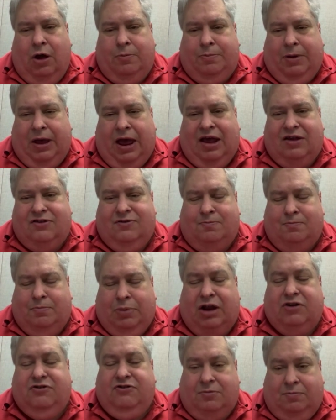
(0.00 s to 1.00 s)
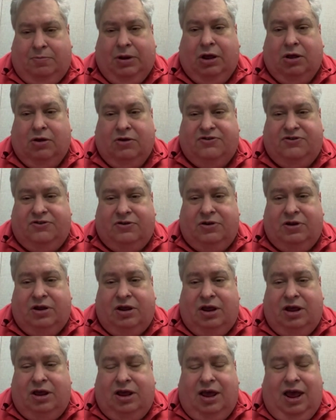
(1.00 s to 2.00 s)
pass budget bills,
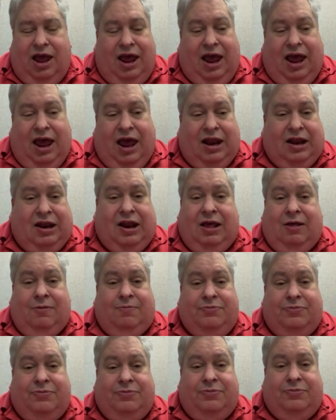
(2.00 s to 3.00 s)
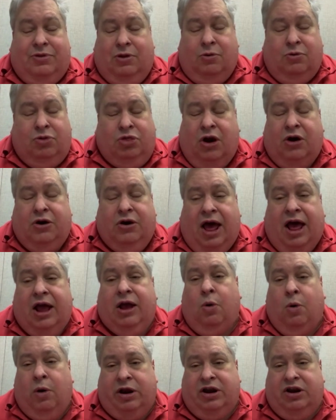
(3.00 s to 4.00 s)
and they're not
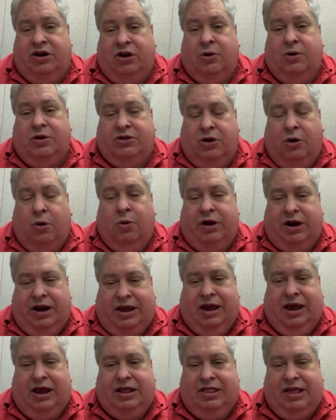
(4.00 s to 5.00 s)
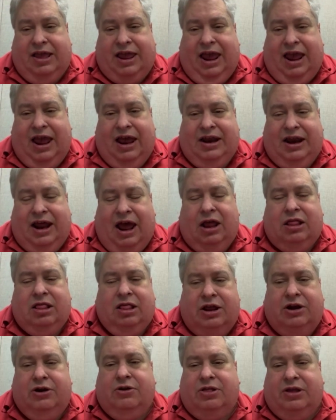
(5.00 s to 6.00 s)
going to do it. They're going to kick the can down
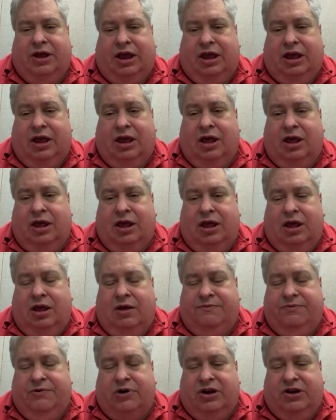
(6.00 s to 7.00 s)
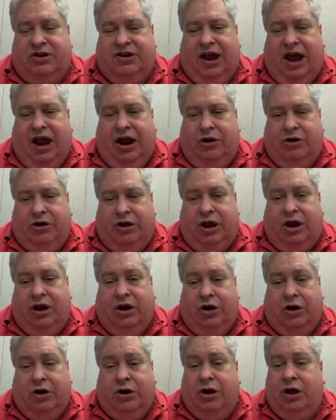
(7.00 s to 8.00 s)
literally for an entire
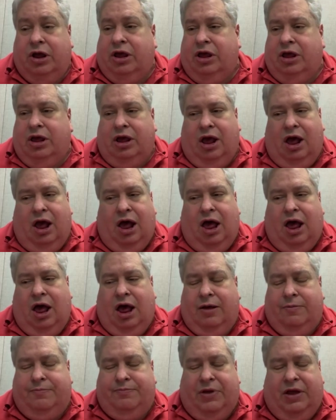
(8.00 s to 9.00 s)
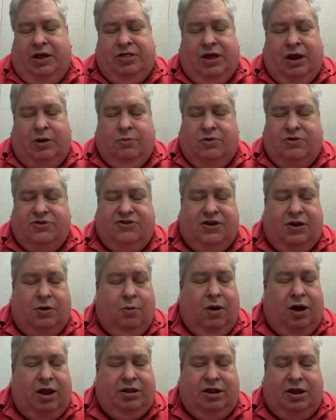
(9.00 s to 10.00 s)
year. And then we'll see
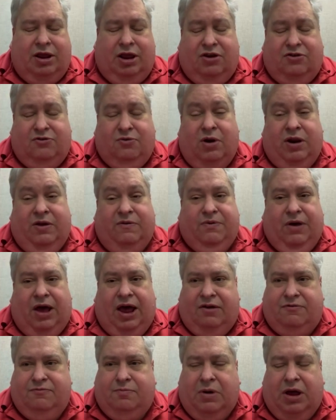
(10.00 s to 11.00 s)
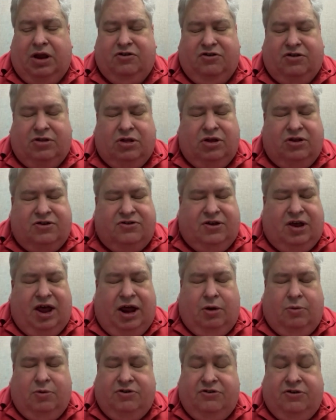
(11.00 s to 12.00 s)
what the 25 budget looks
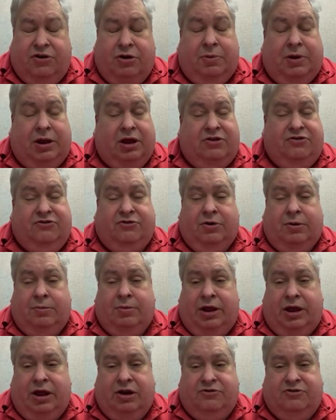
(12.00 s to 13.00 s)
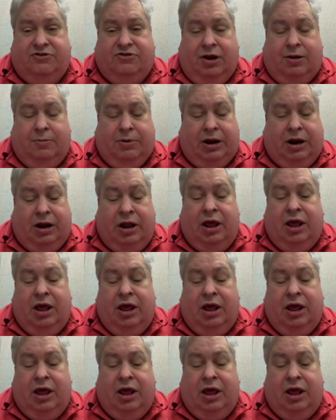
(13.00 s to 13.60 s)
like, which could be extremely interesting. But